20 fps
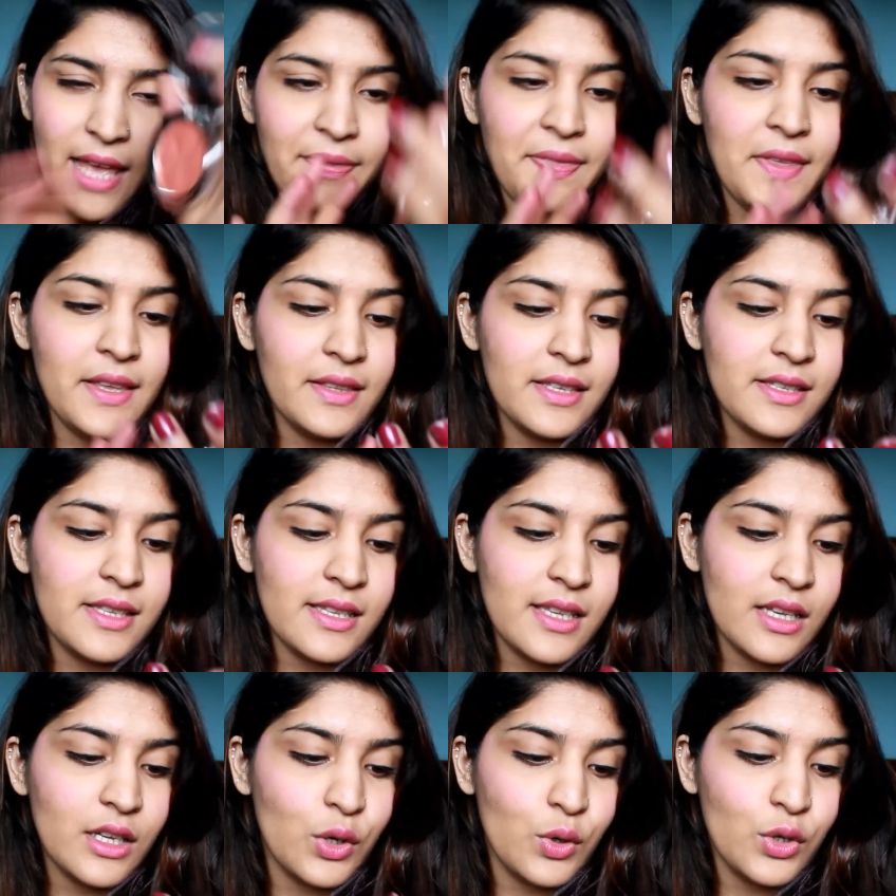I think this
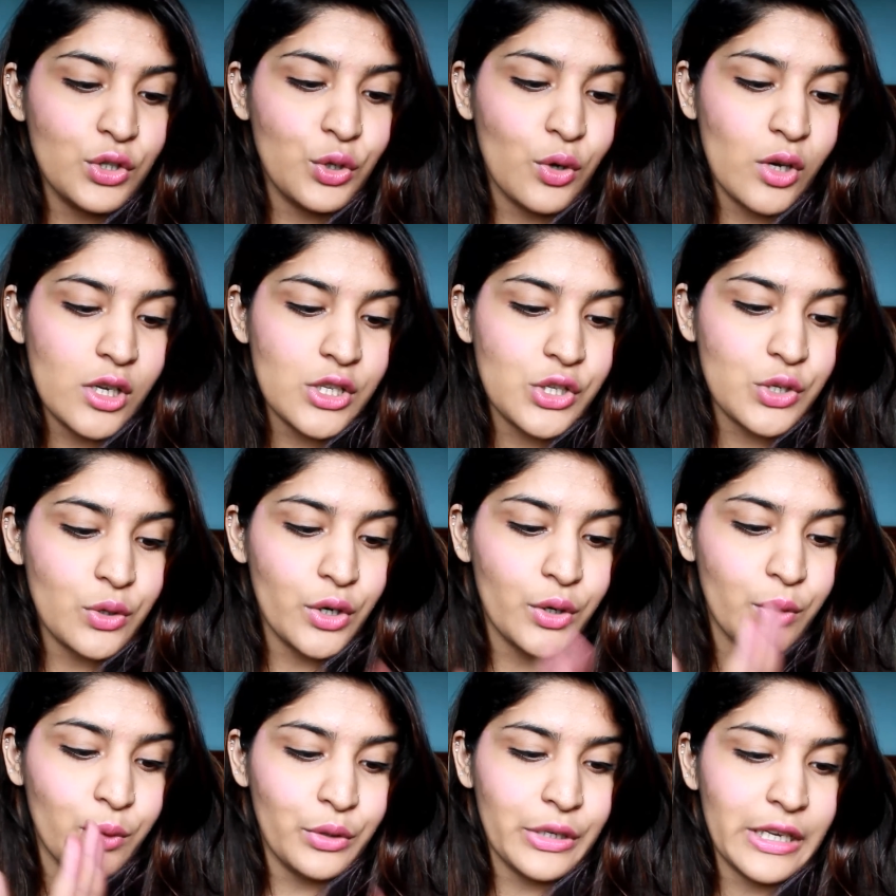is a good
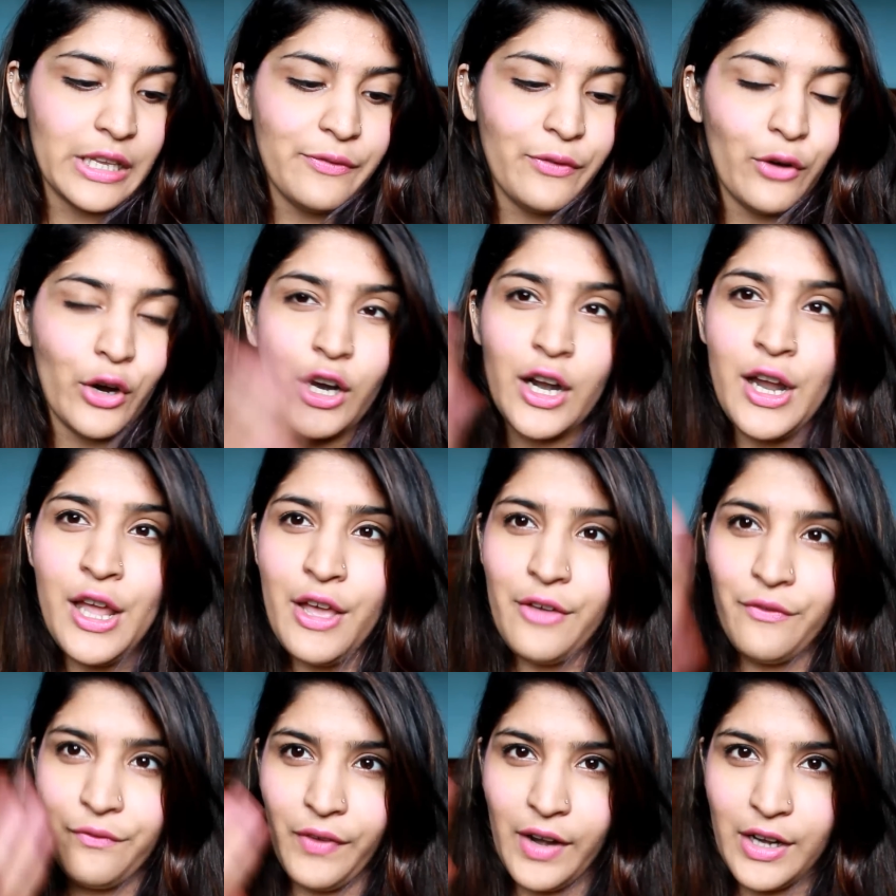contour only for
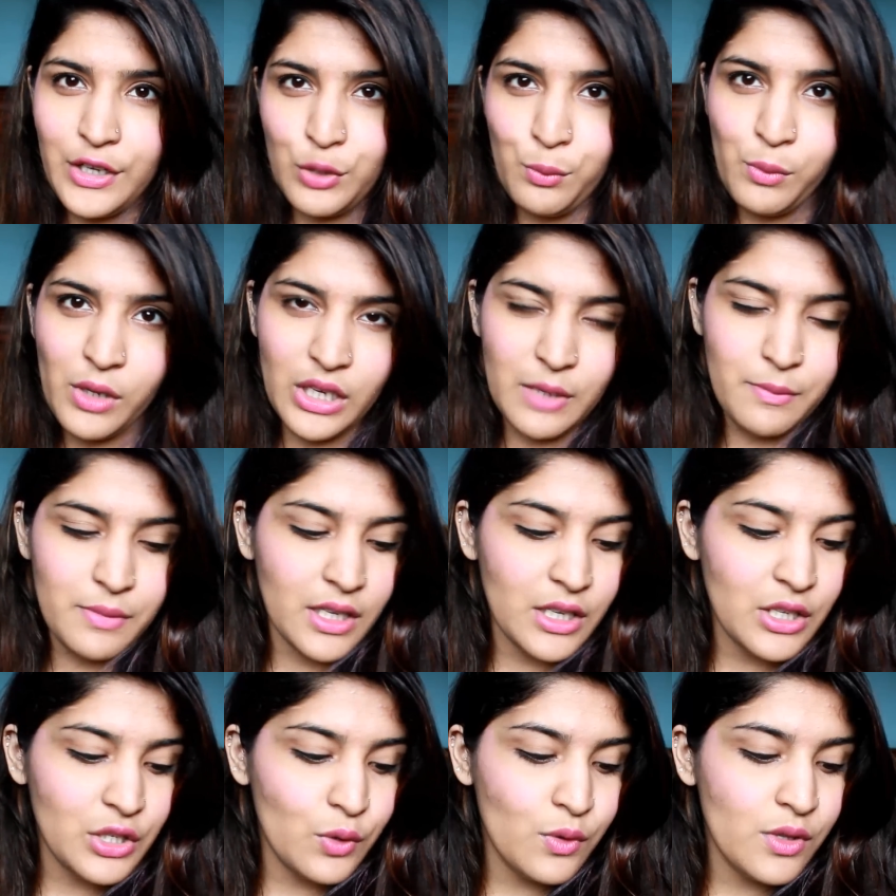fair to medium
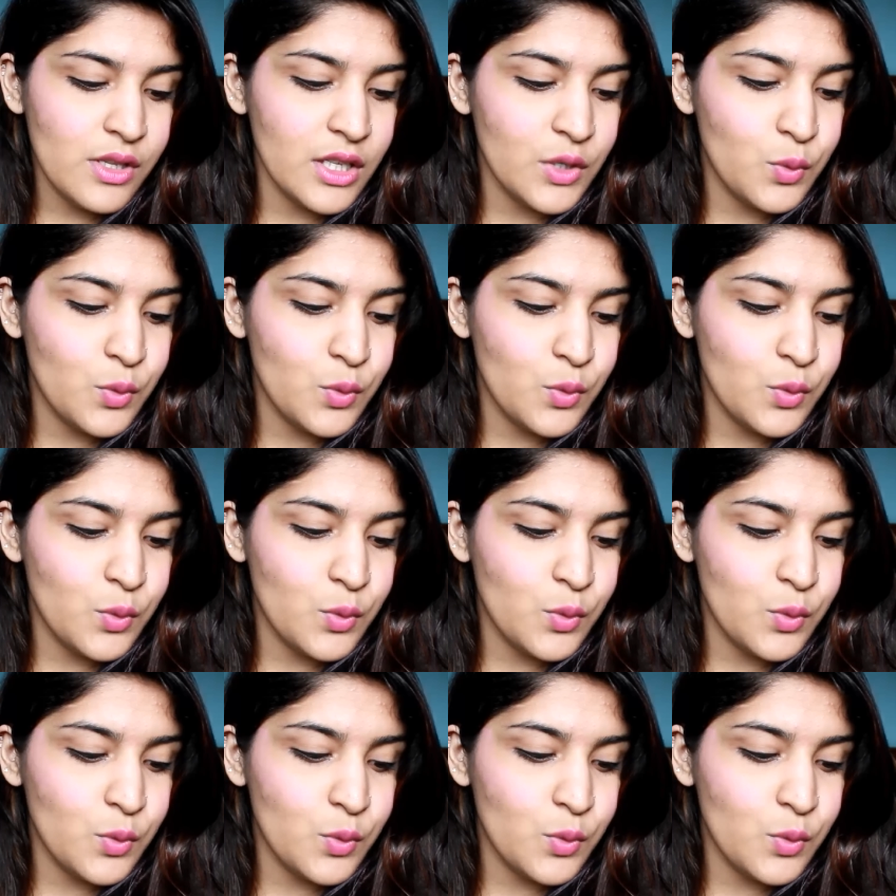skin tones.